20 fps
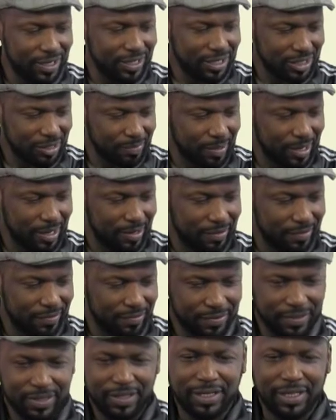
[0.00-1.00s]
for you to spar with.
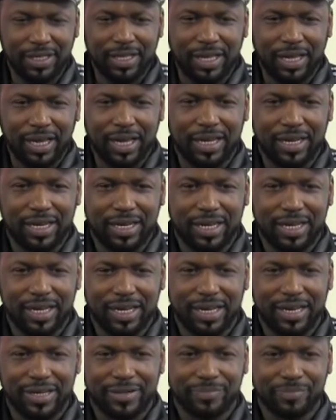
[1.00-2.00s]
And
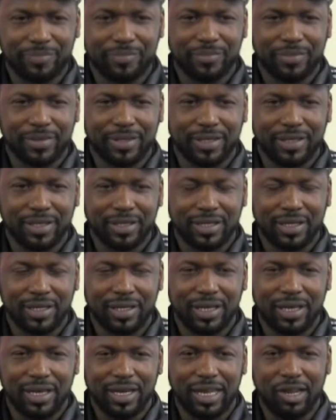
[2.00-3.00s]

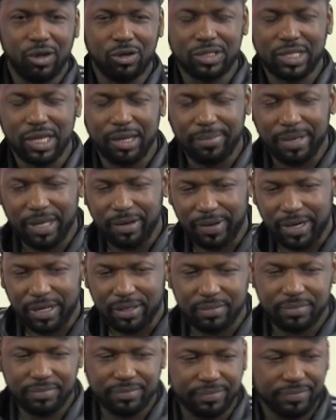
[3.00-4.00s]
he looked at me and
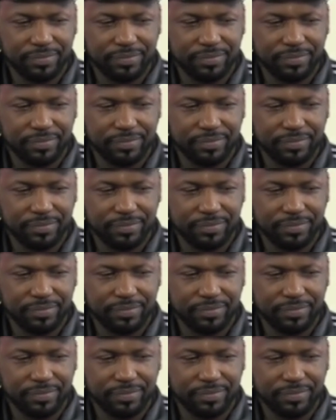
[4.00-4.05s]
went,